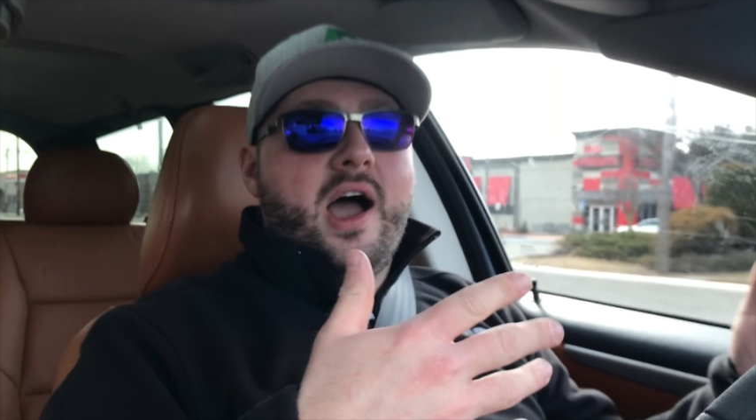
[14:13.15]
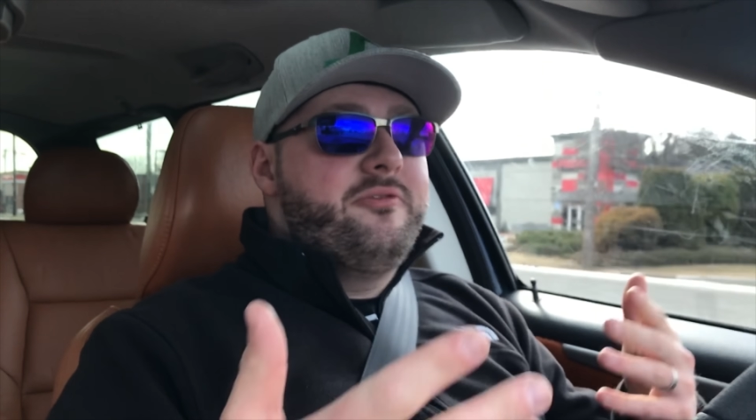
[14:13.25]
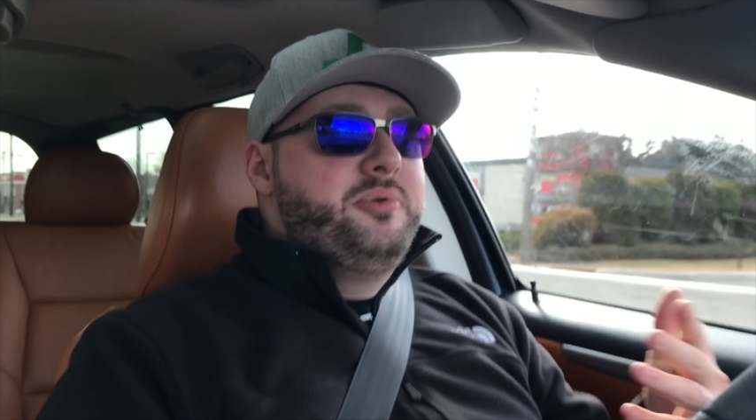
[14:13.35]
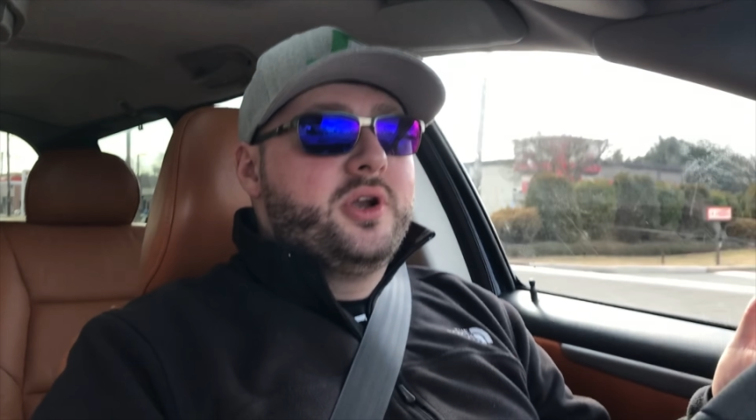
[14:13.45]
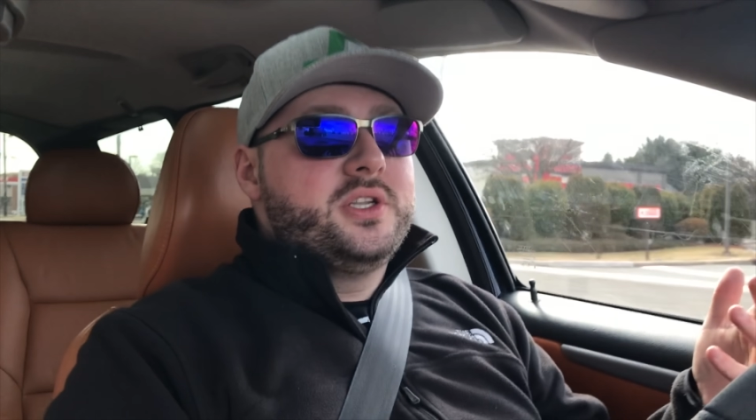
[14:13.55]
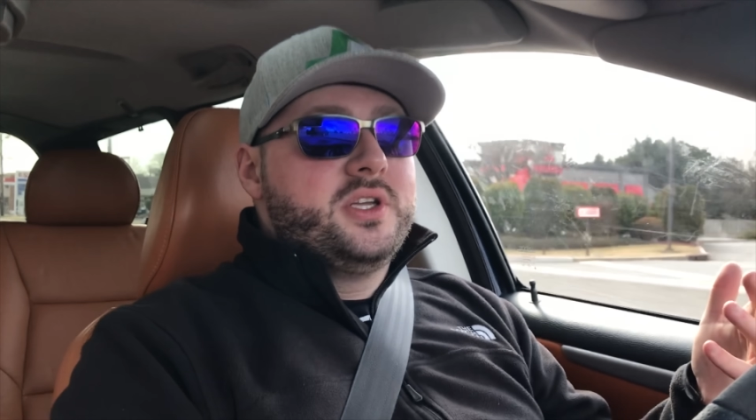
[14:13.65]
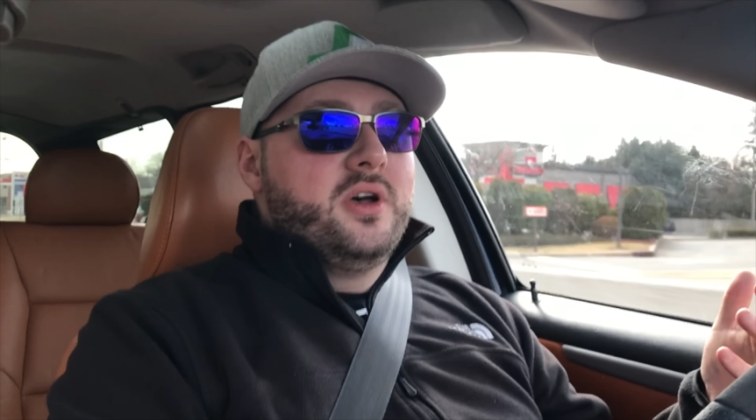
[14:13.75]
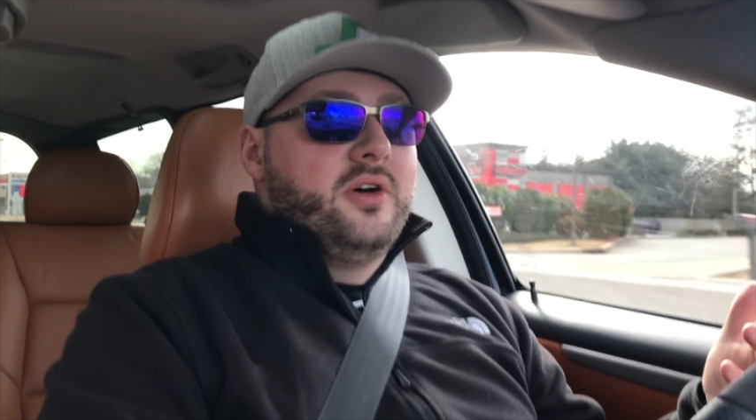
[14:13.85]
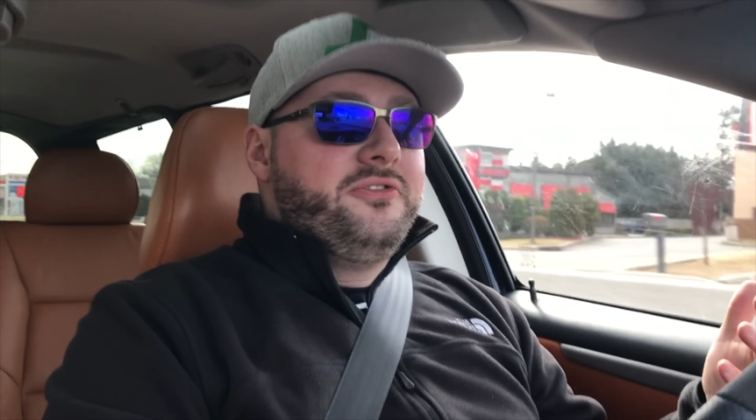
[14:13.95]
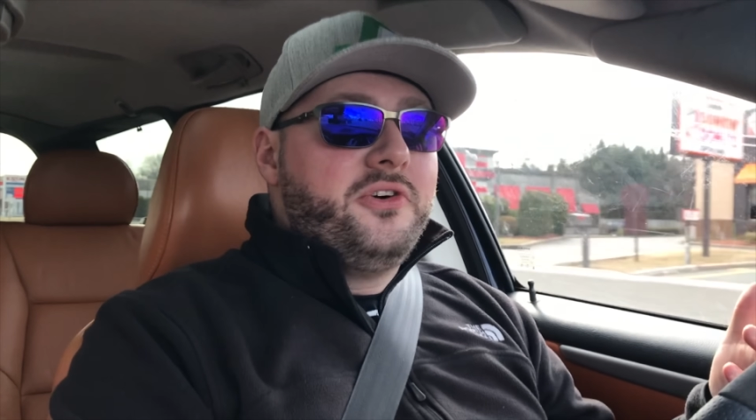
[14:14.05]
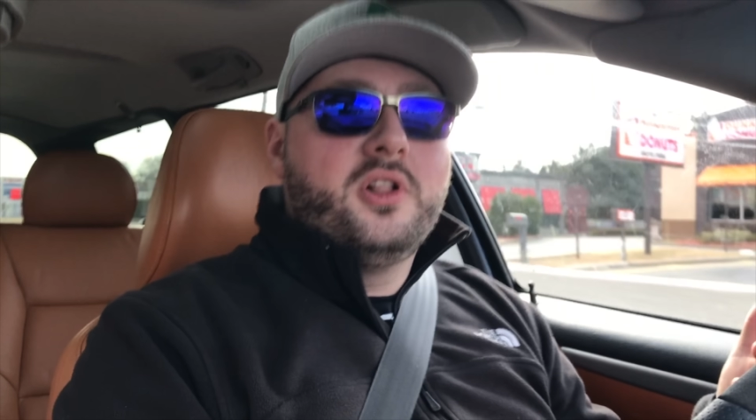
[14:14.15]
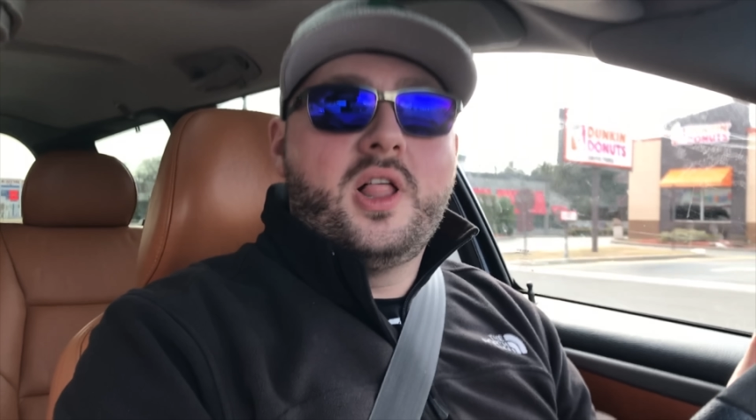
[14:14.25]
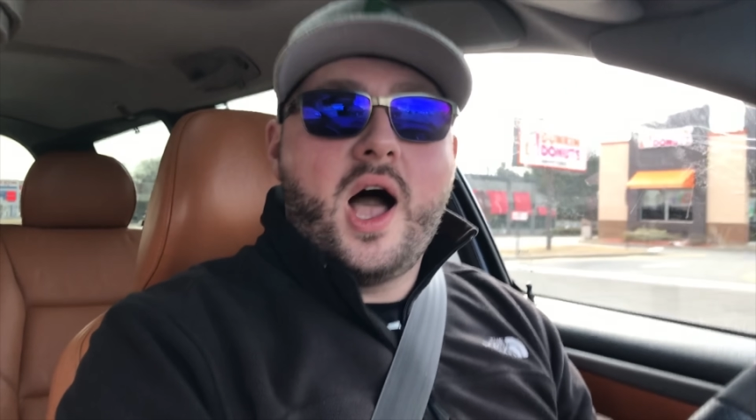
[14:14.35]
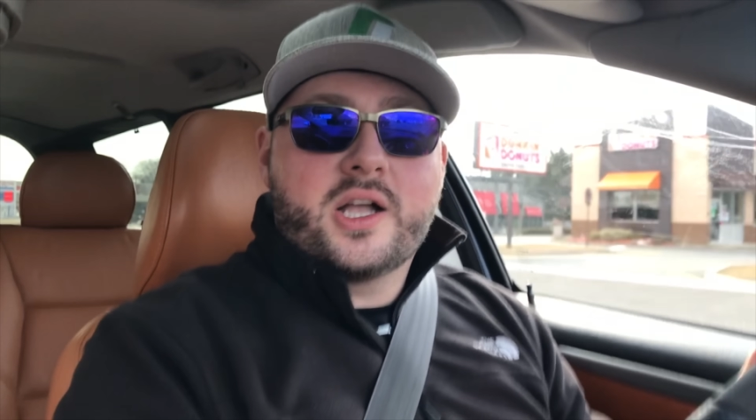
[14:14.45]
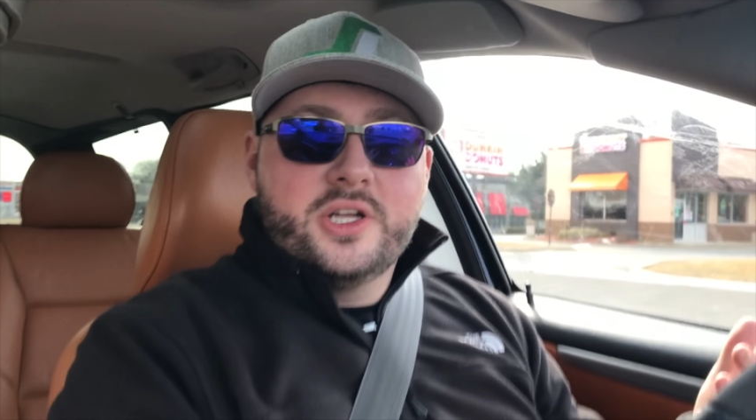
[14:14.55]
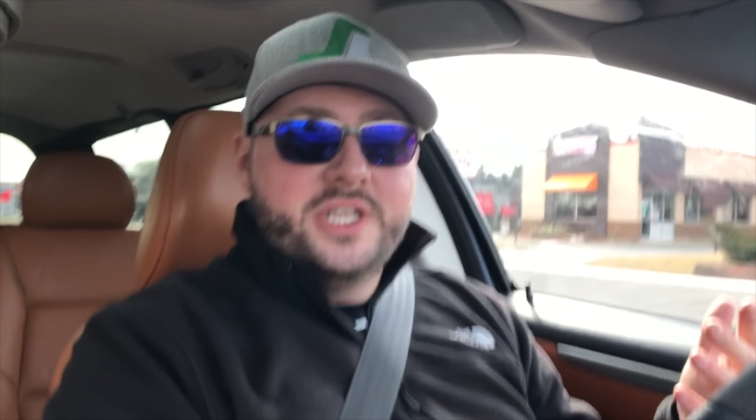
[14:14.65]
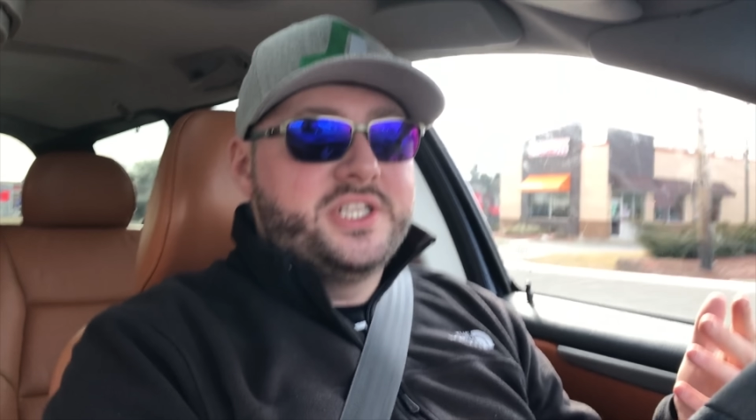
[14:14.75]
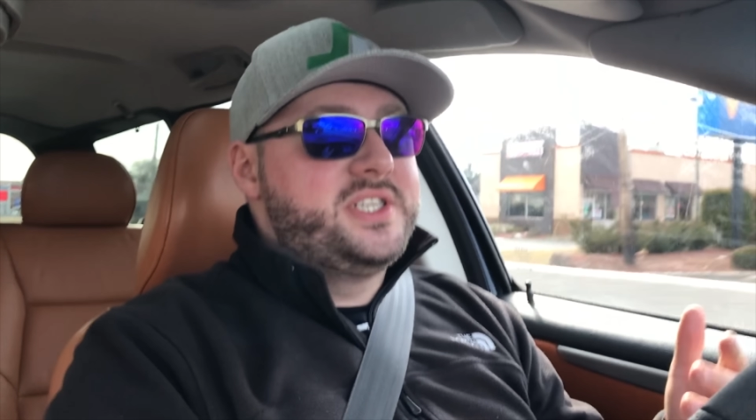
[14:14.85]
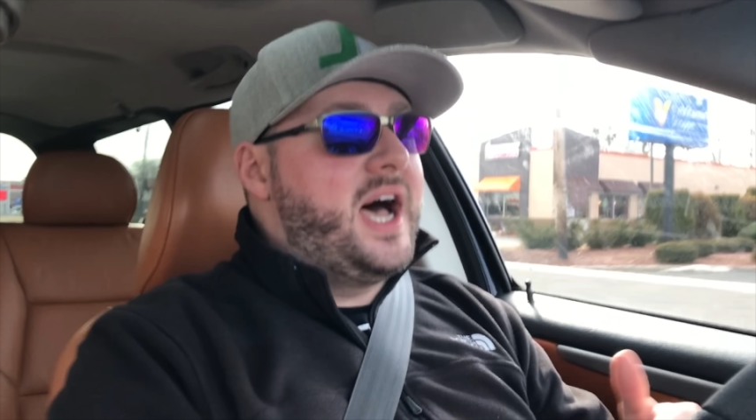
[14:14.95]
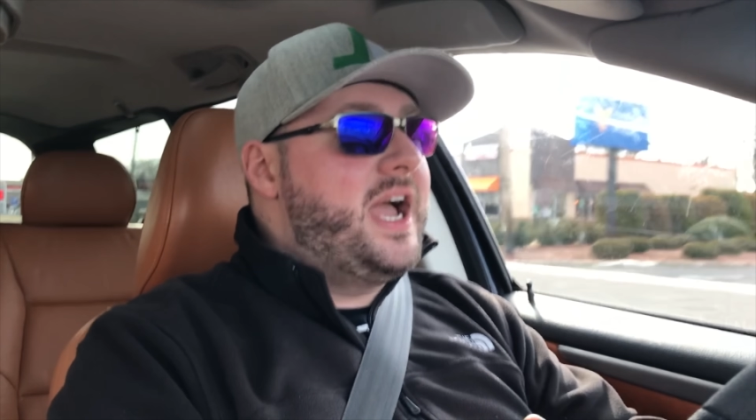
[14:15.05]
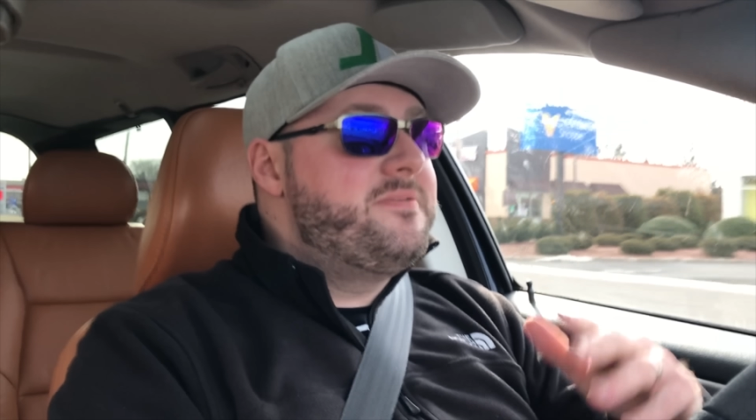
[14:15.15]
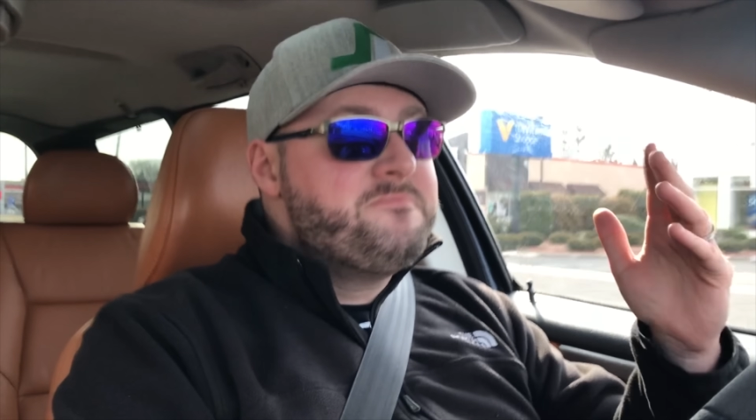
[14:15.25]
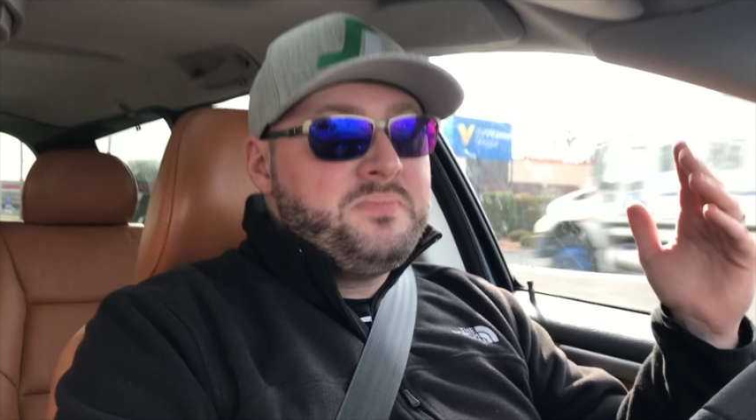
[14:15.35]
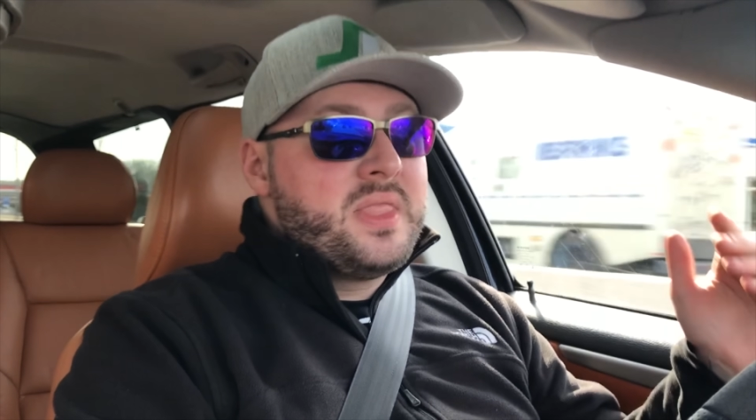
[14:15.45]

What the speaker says: I've put it to full lock on each side,